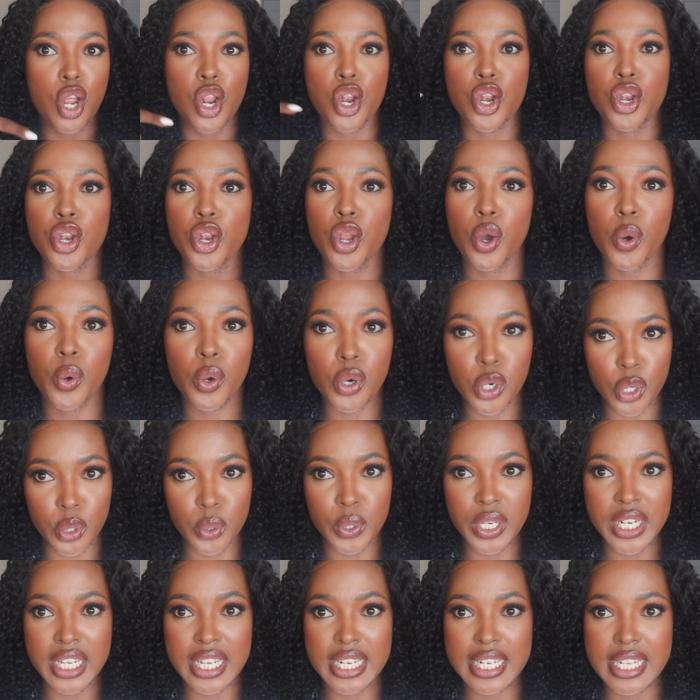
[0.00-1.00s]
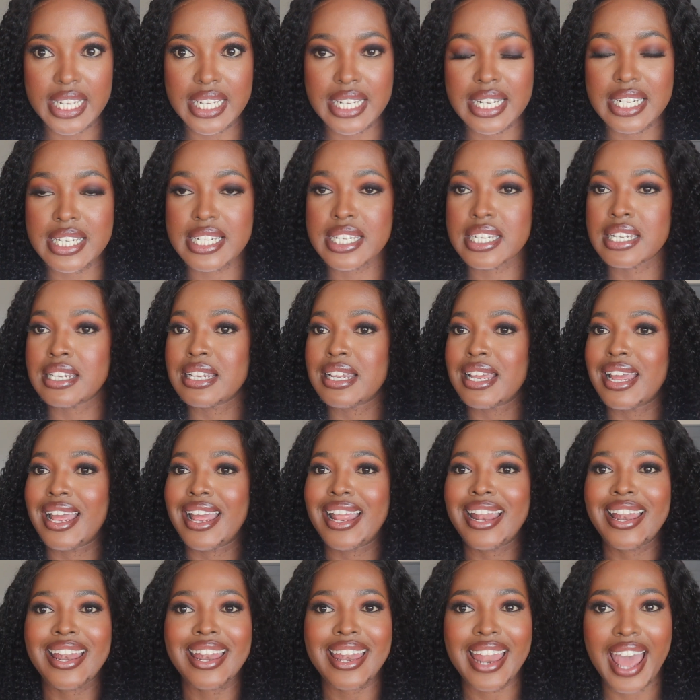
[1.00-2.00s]
No glue needed,
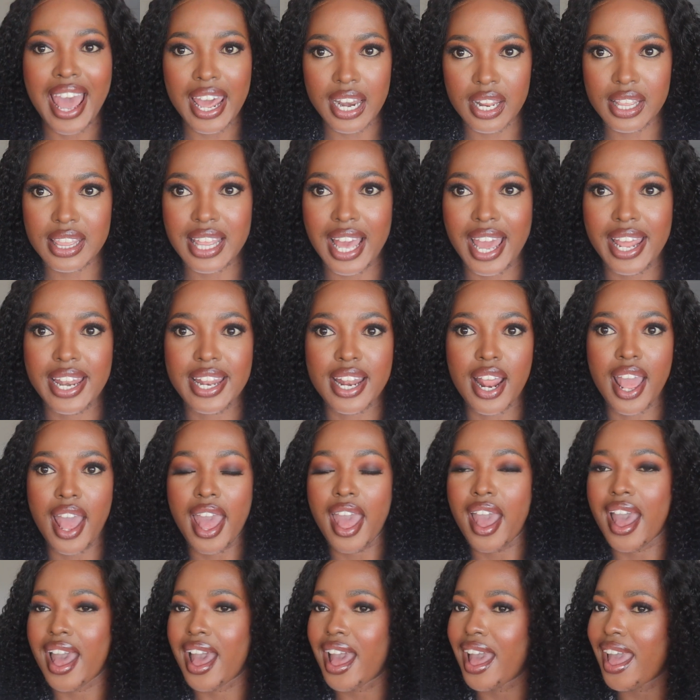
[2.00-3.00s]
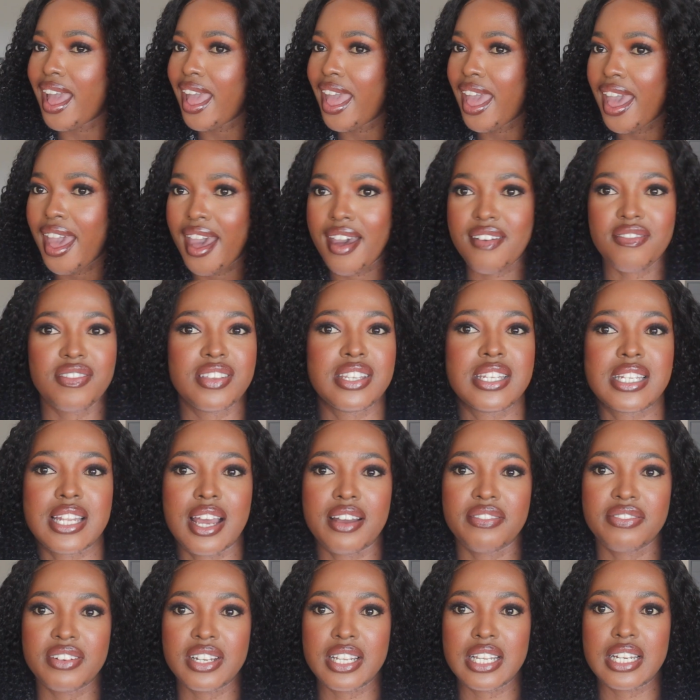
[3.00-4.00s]
none of that heavy
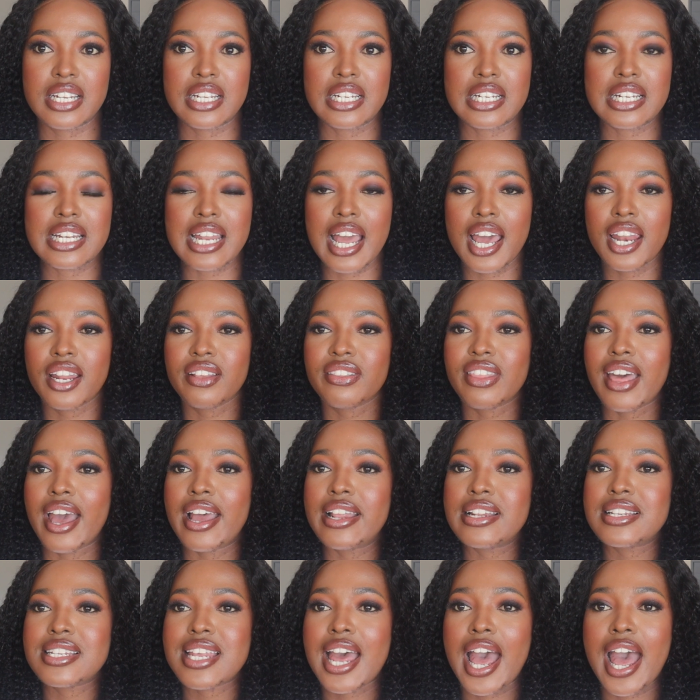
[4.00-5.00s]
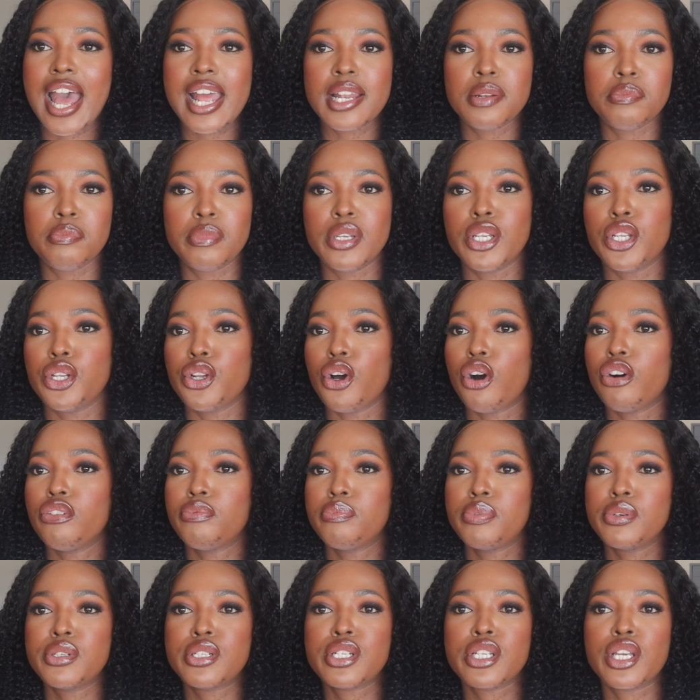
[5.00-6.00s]
stuff needed, none of that admin of
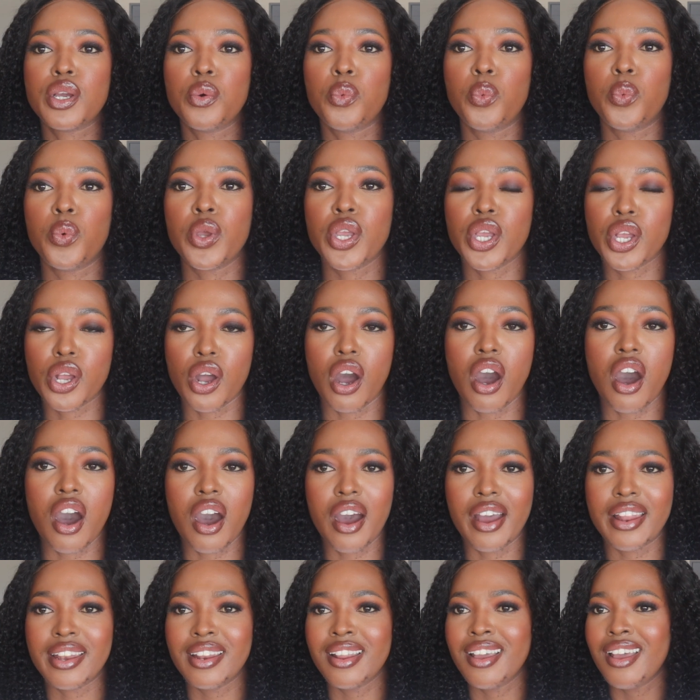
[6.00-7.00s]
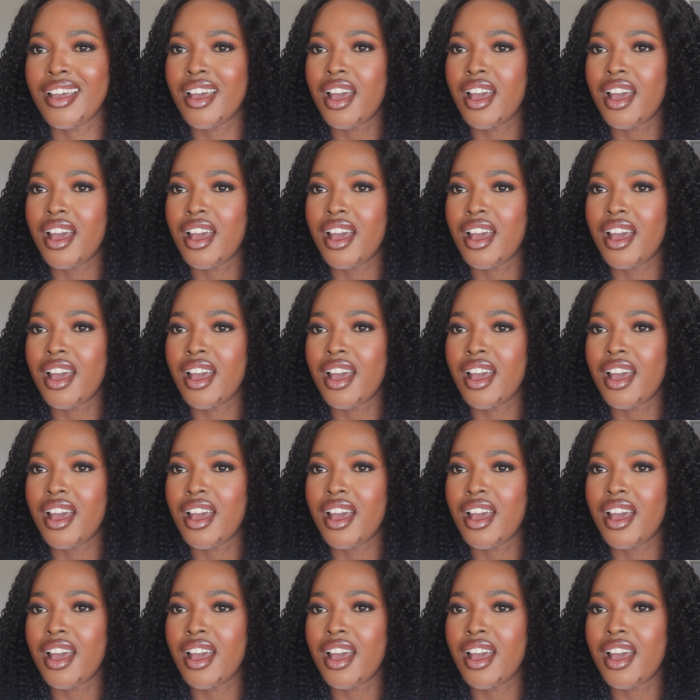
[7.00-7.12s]
putting a wig on.